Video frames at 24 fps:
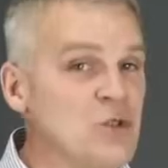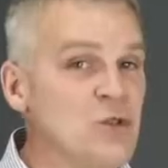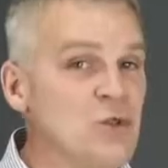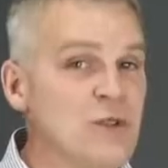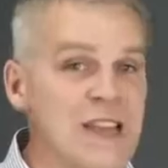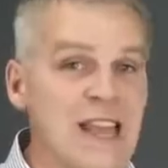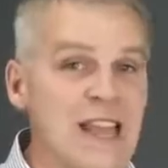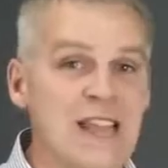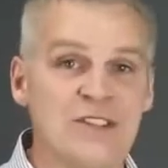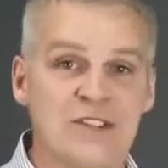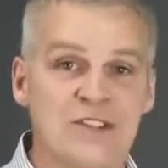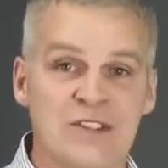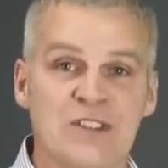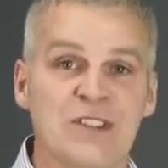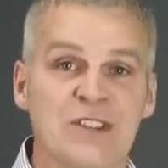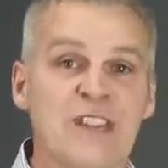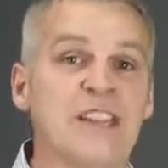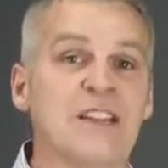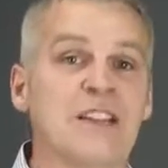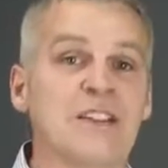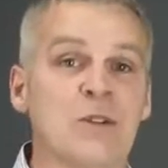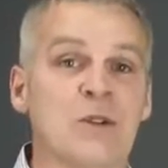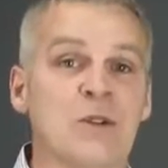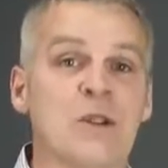your next
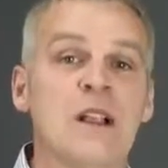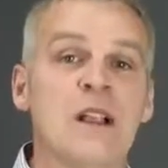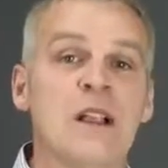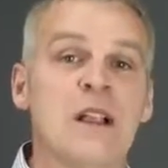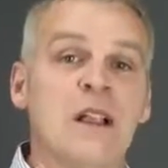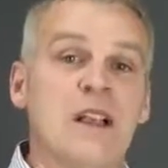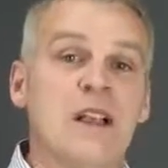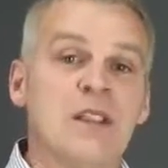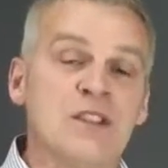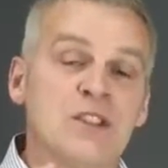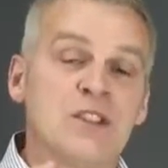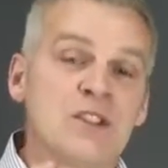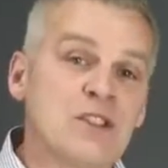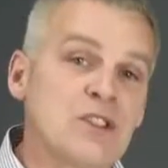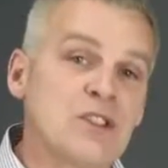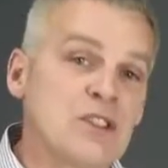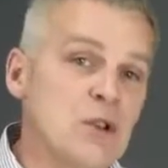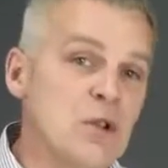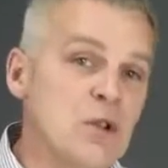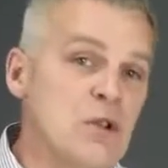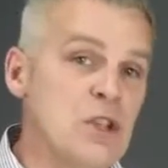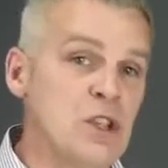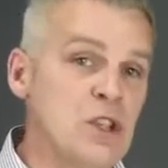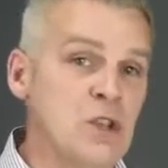deal. The
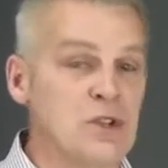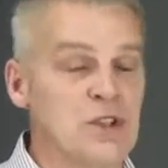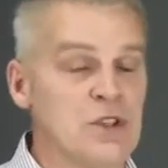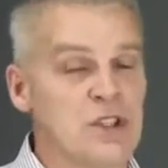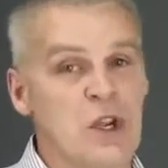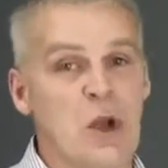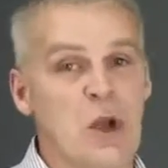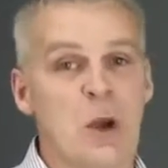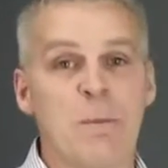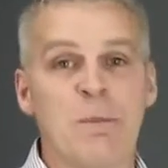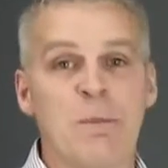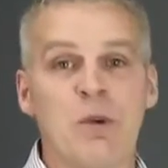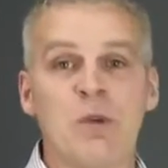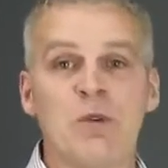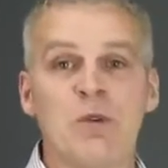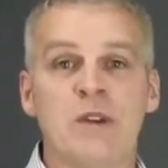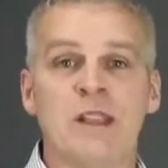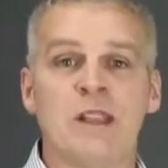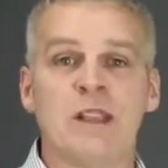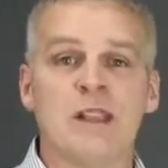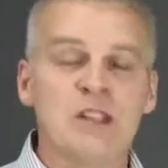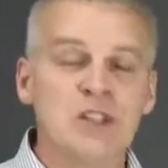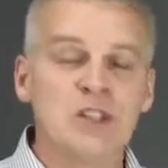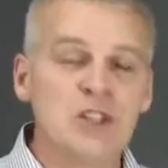sooner you start
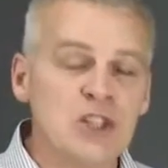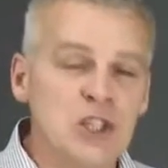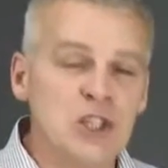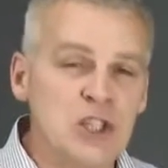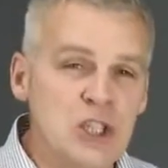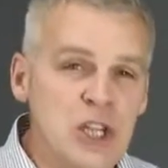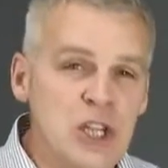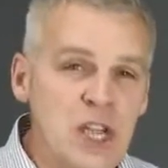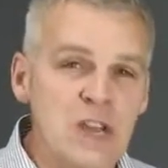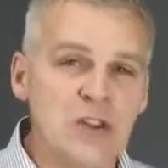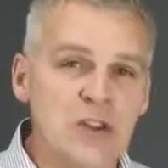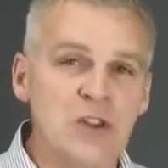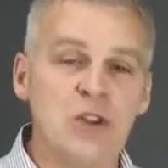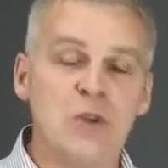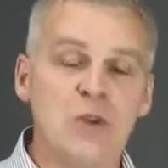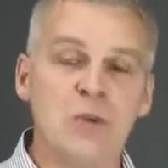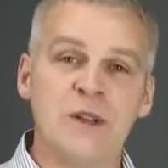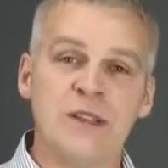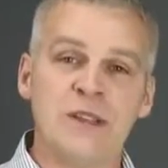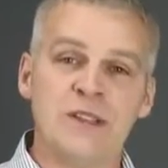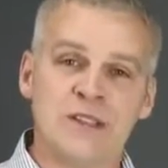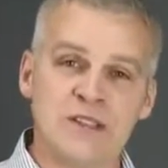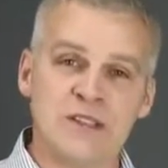building genuine,